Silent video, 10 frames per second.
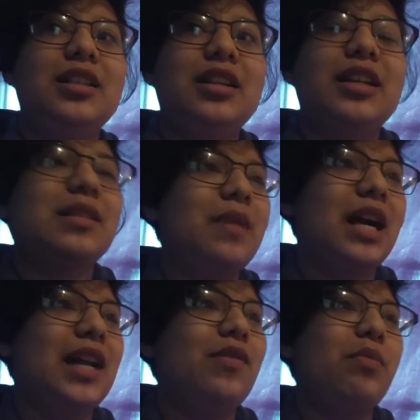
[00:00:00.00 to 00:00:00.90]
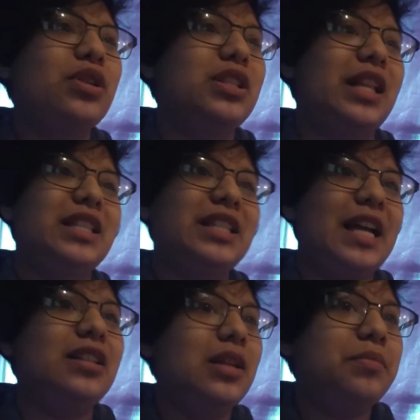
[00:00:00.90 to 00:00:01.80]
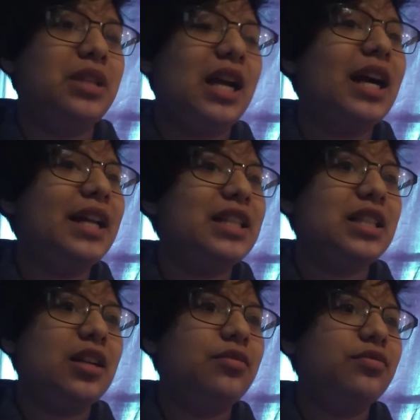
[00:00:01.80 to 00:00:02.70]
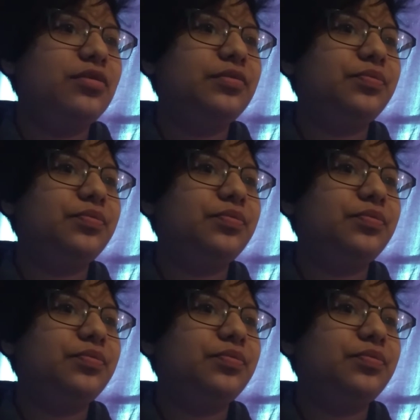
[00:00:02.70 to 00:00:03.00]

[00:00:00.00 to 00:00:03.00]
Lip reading: because I'm that kind of a person that stands up to that kind of stuff.